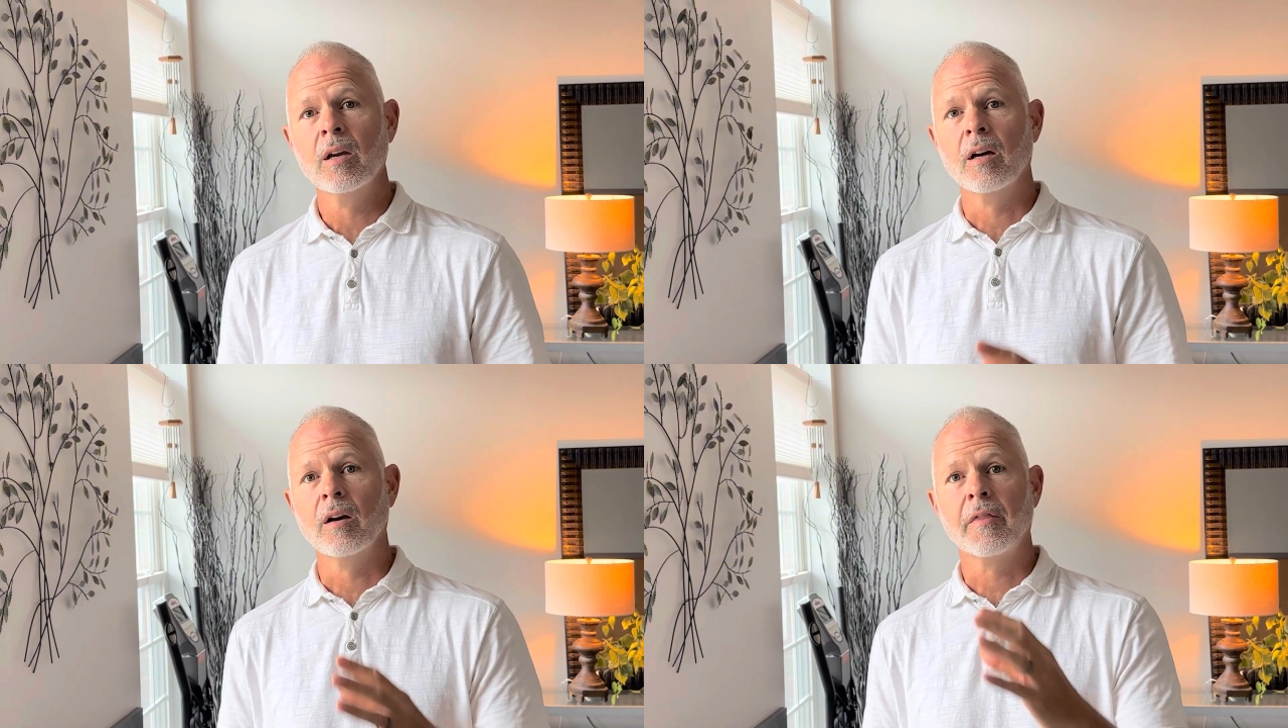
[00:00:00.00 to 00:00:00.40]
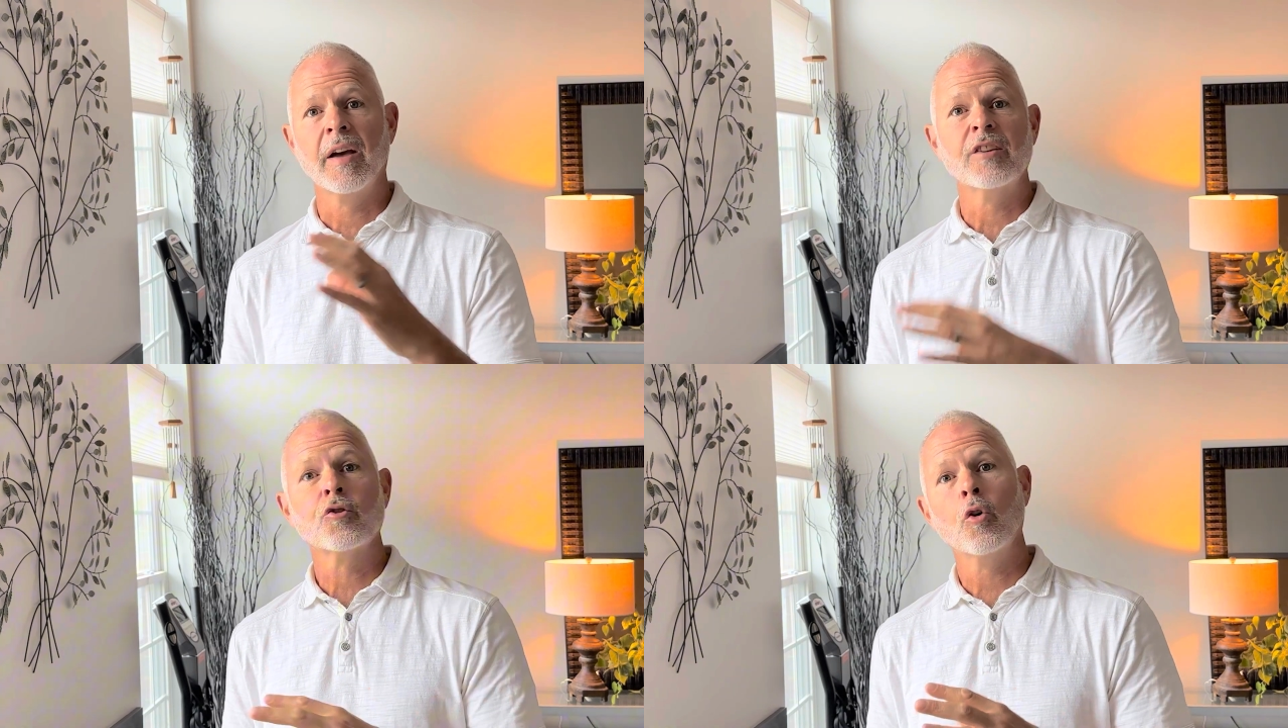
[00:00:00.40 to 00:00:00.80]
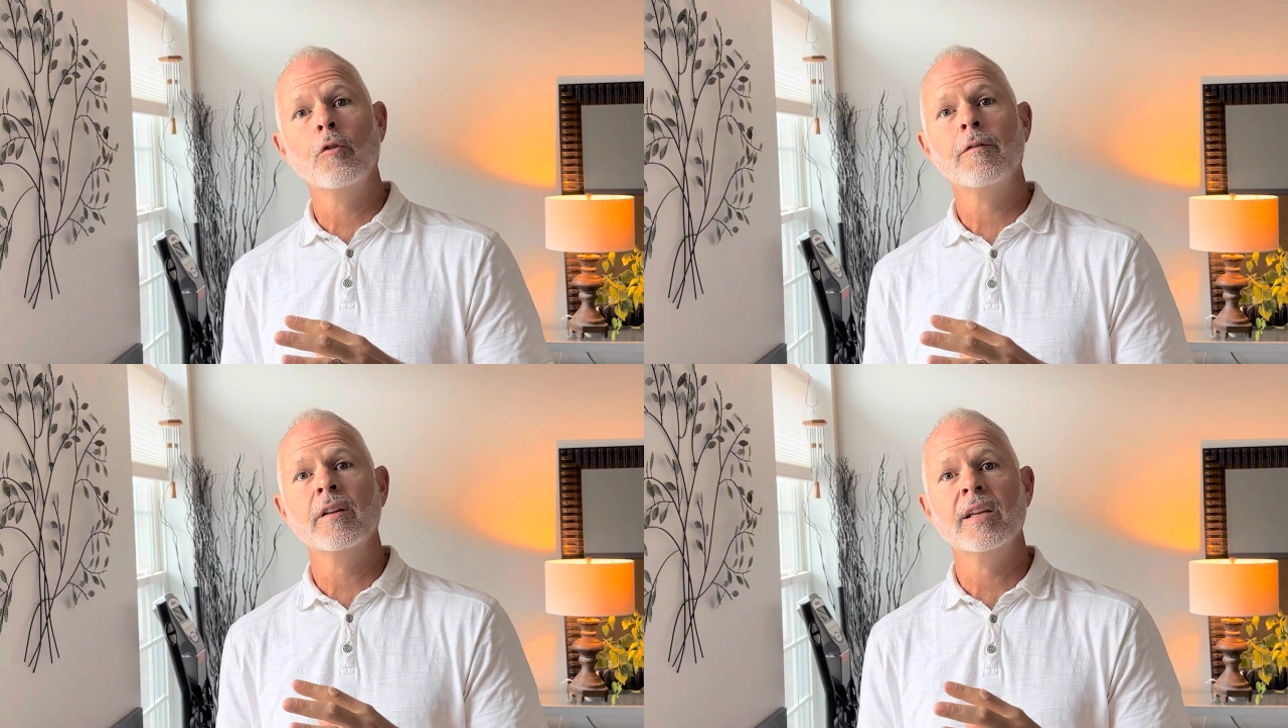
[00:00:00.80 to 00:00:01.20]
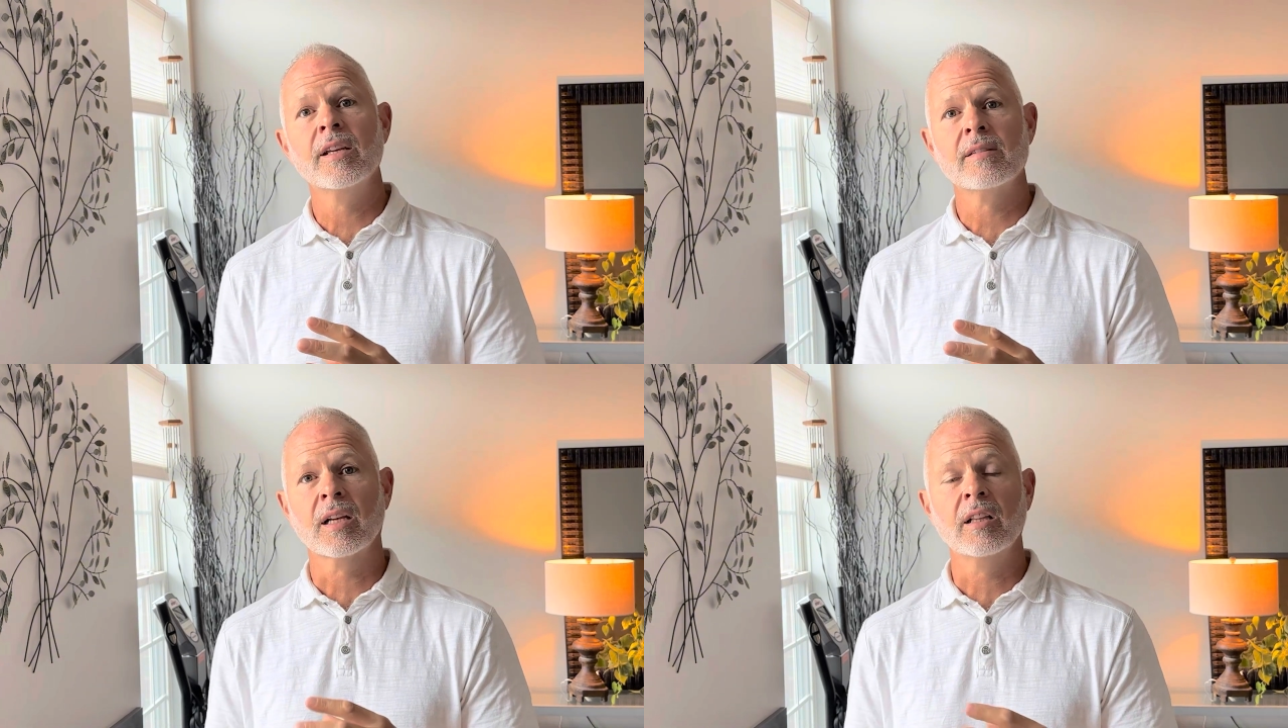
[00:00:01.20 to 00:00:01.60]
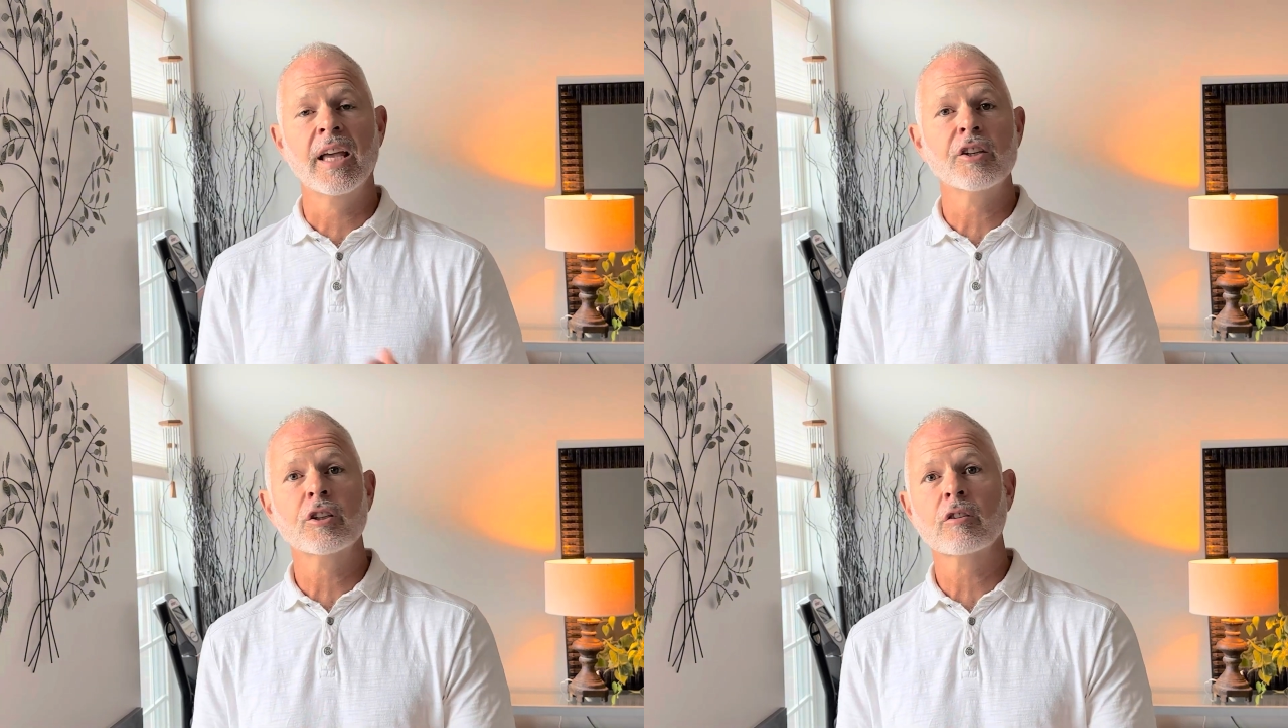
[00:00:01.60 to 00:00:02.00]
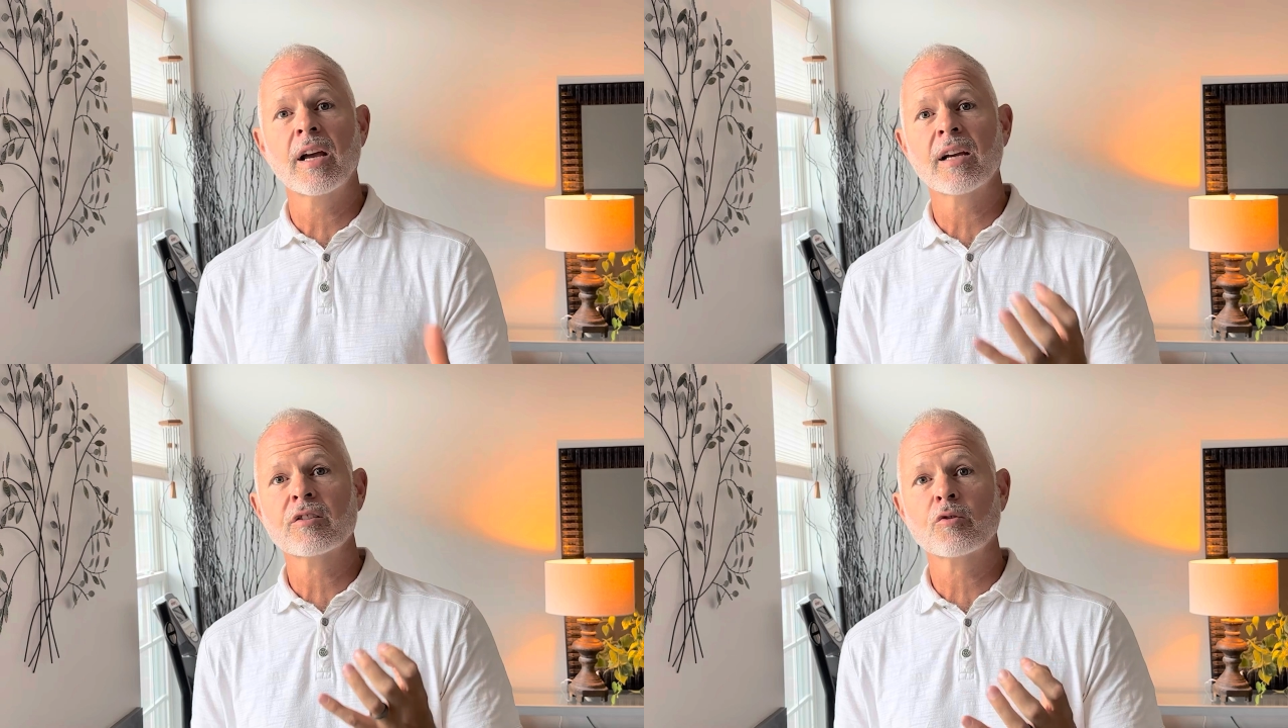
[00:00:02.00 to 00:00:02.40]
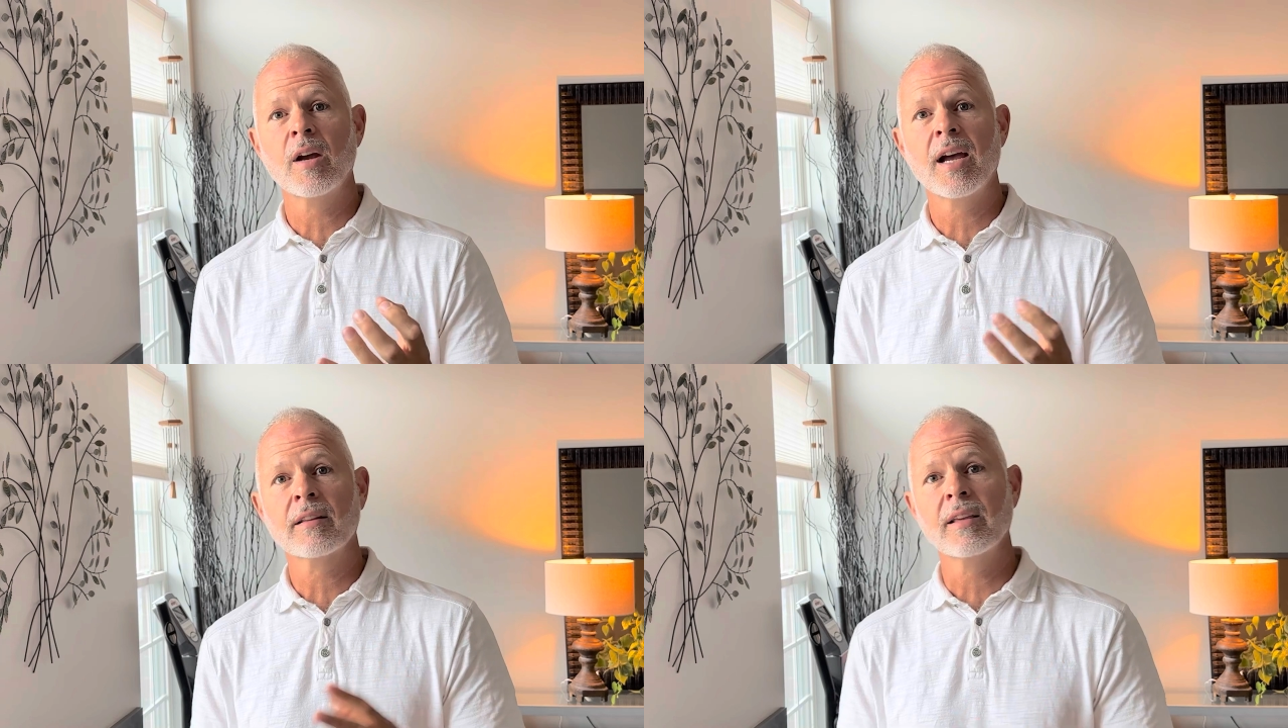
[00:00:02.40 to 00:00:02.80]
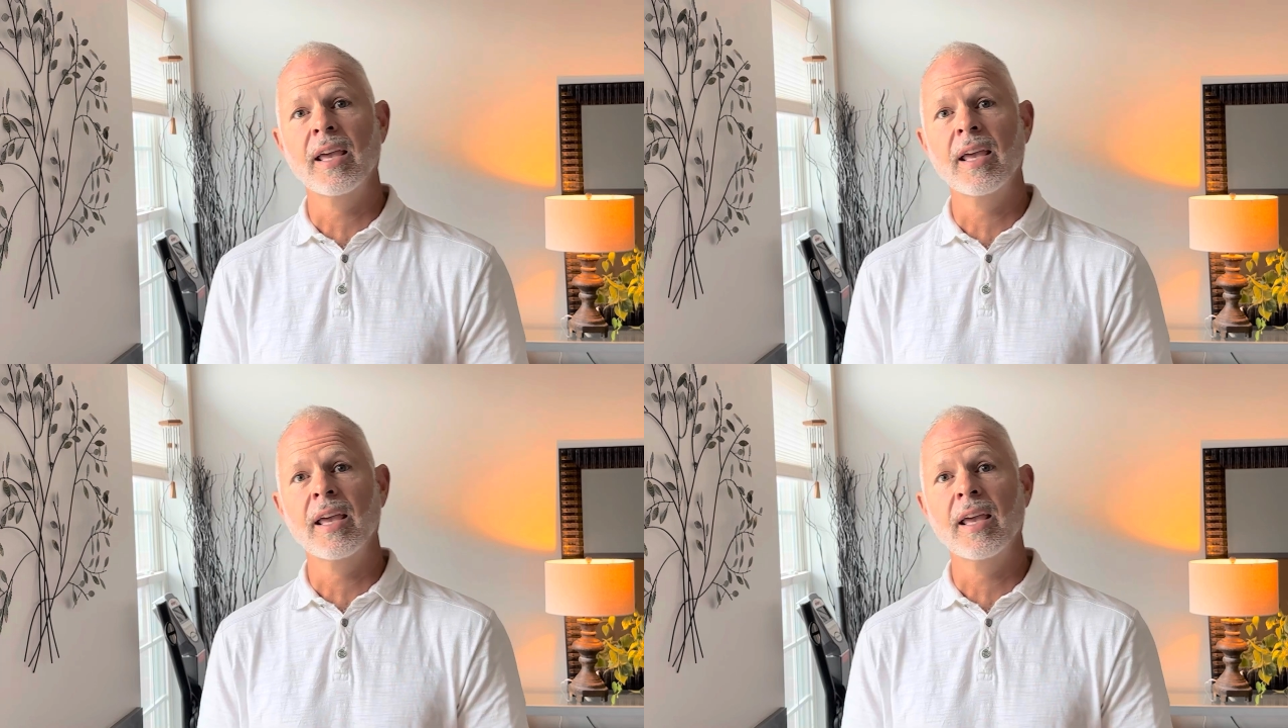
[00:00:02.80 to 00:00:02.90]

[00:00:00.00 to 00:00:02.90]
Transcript: Uh, is a glandular extract